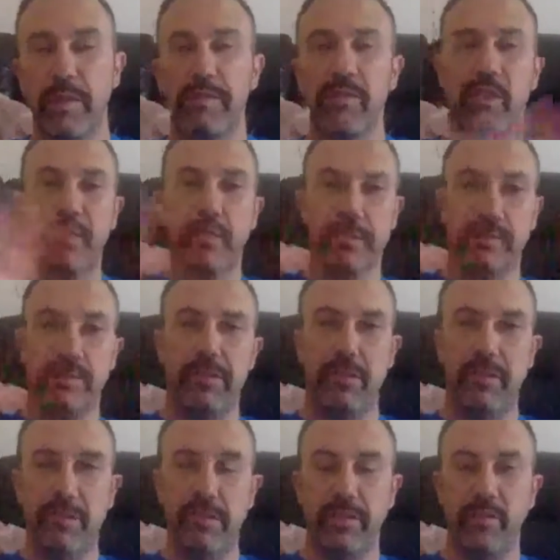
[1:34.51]
just
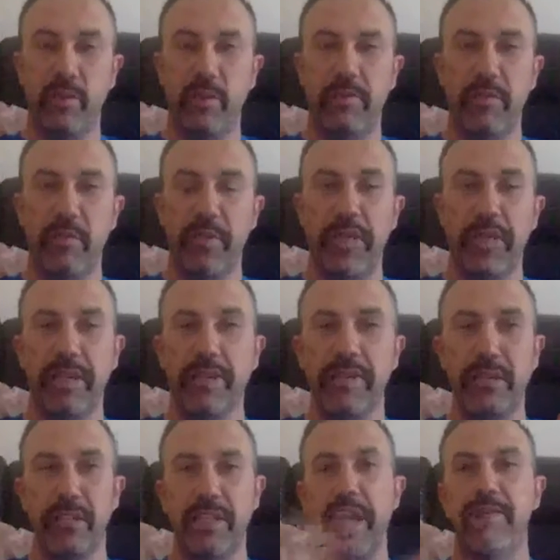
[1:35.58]
to stop for a minute and
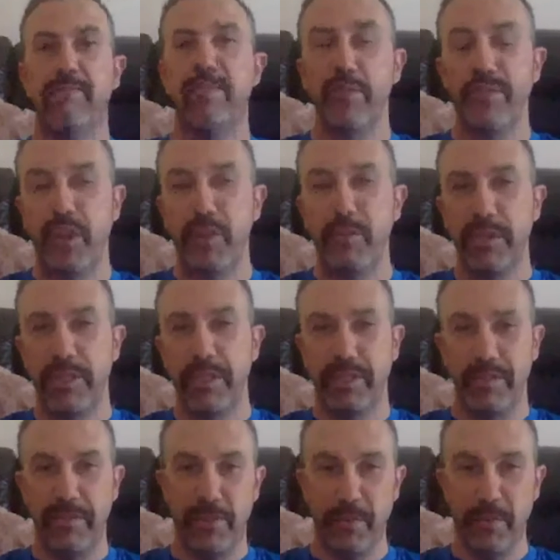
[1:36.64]
just let everyone know this is
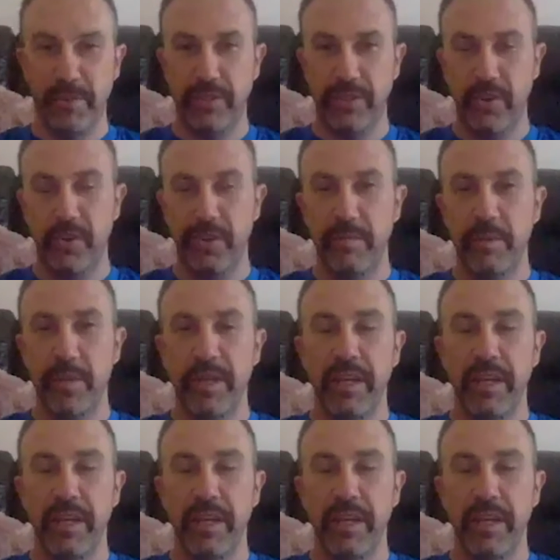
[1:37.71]
the first time